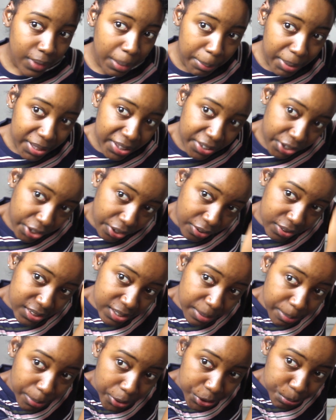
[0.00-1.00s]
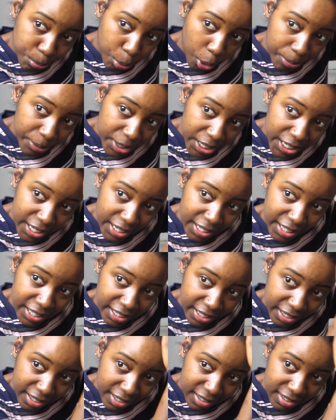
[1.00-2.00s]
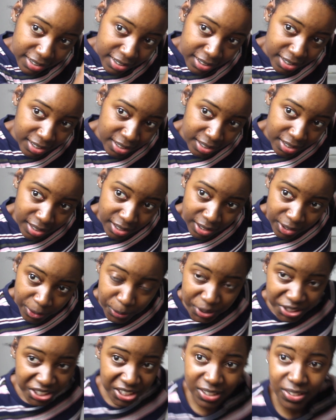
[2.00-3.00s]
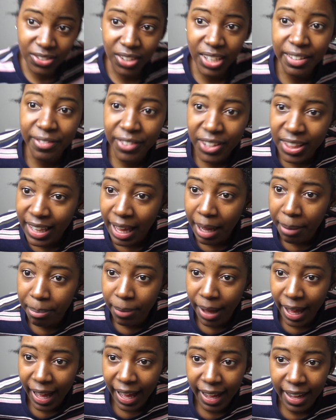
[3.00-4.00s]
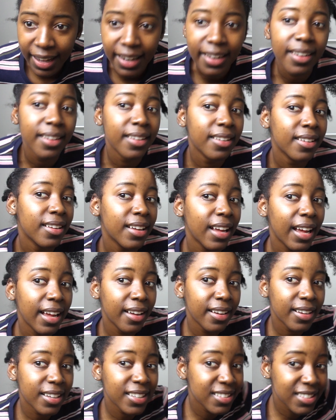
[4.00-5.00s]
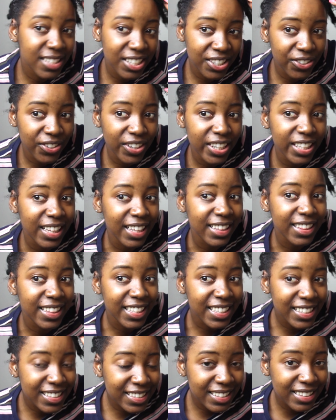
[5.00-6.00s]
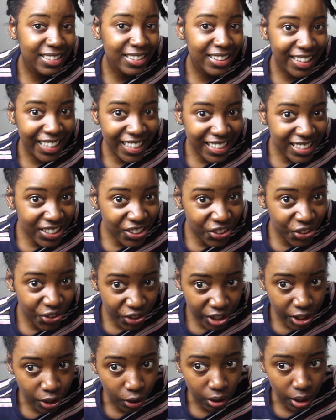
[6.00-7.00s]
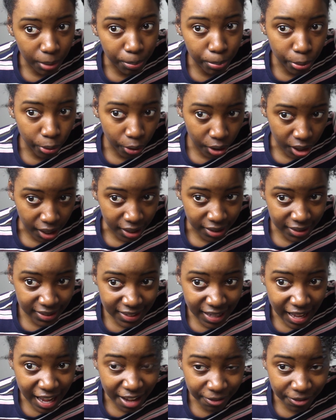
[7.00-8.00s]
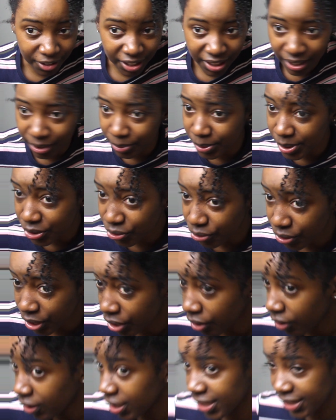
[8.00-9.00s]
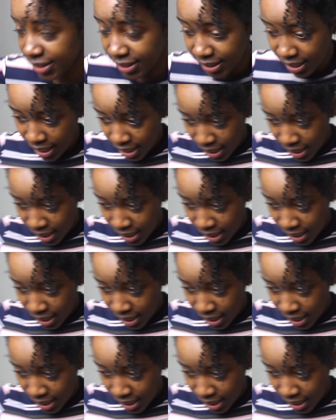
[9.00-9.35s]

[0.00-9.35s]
But the curls are most prominent here, which is not even that bad, considering that these are $3 products. Everything was $3.